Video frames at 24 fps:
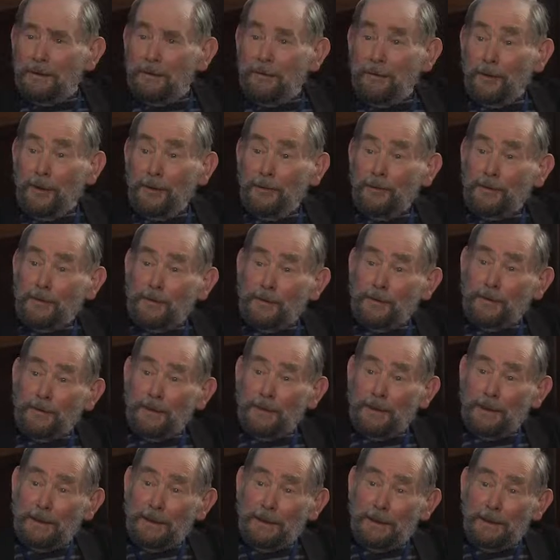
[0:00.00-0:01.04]
wrote a
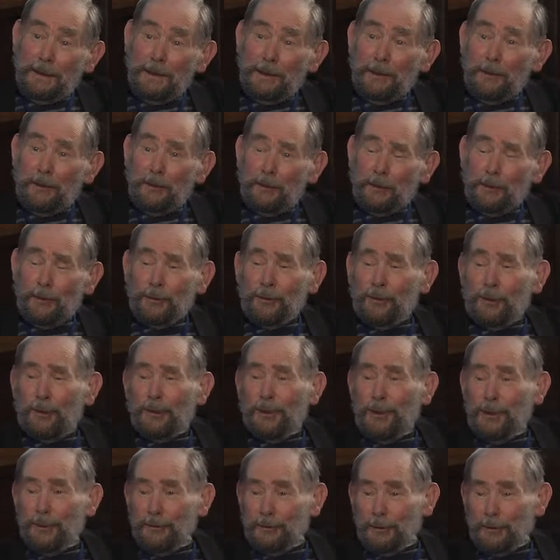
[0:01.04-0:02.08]
thing called The
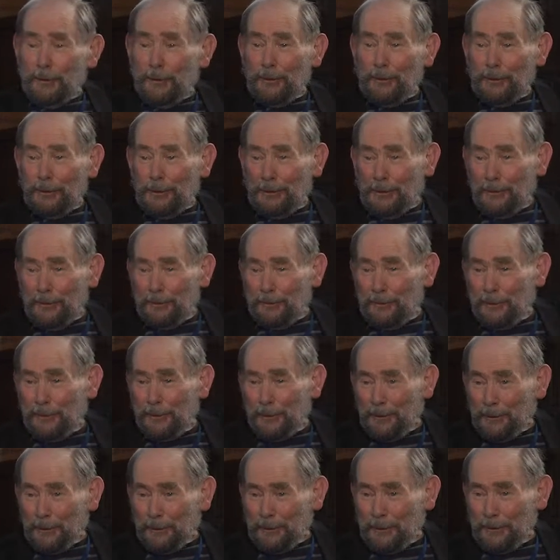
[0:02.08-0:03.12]
Hedgehog and the
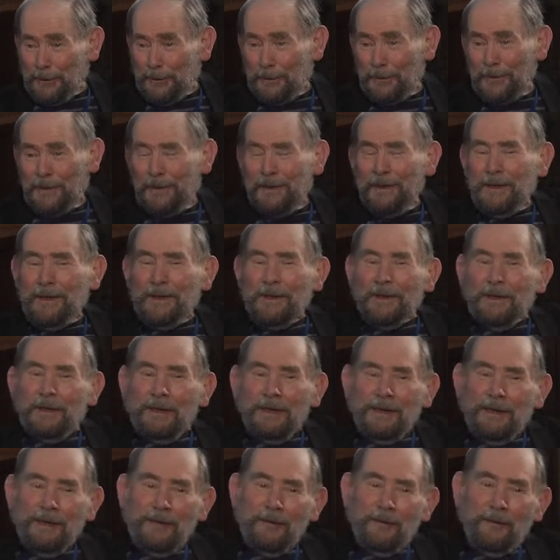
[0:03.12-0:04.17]
Fox.
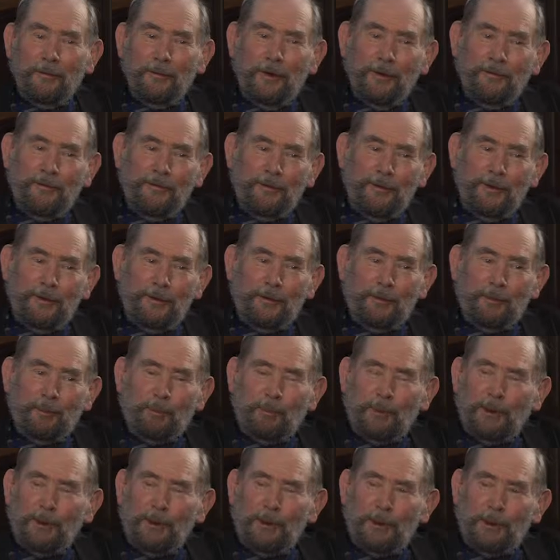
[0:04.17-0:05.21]
And roughly
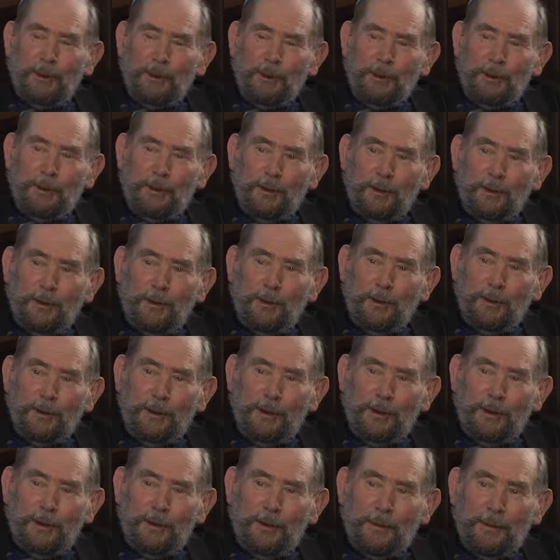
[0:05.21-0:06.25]
speaking, you
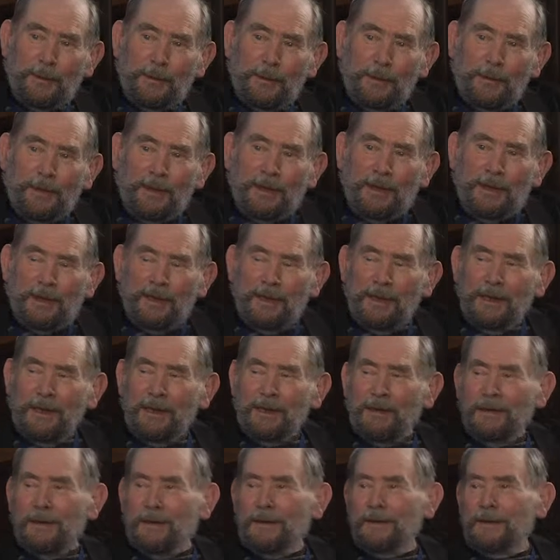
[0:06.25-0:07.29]

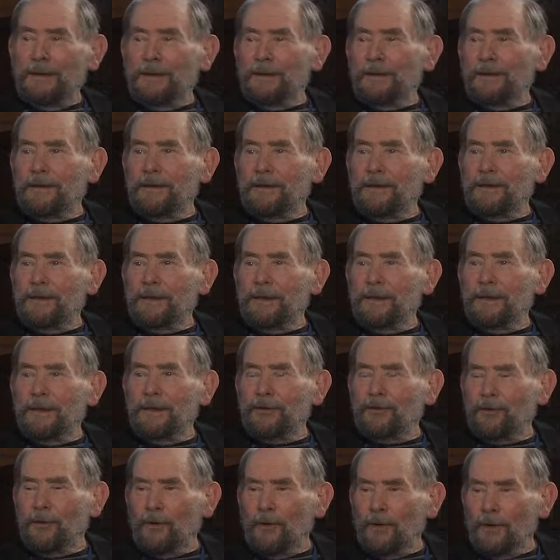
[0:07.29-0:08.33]
know, the
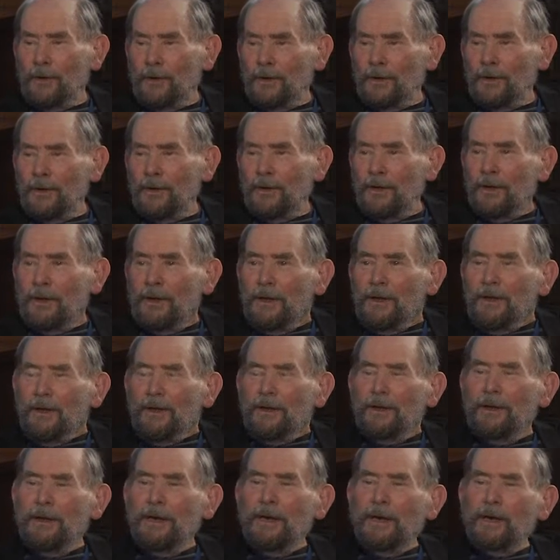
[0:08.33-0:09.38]
hedgehog
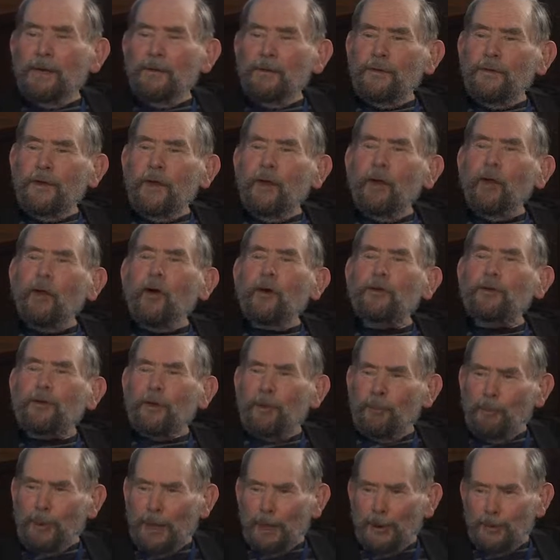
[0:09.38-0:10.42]
knows a lot
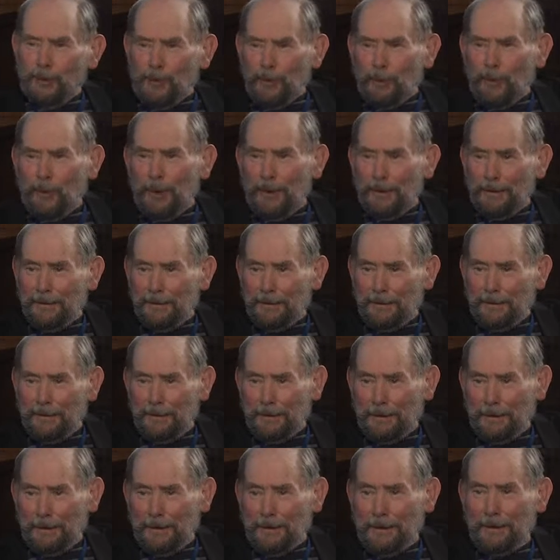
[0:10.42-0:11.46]
about one
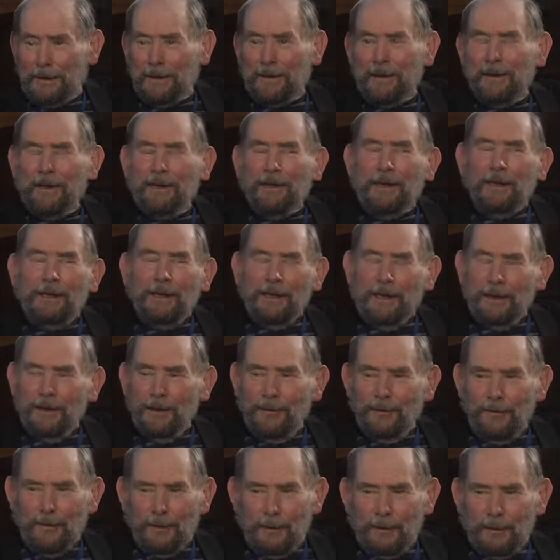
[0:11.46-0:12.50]
thing, and
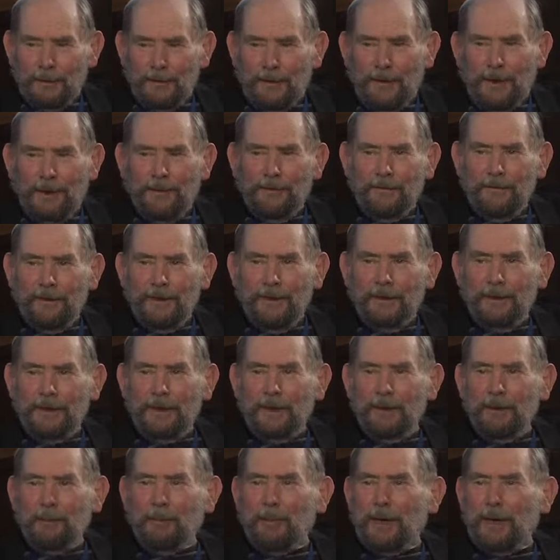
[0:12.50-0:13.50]
the fox knows a little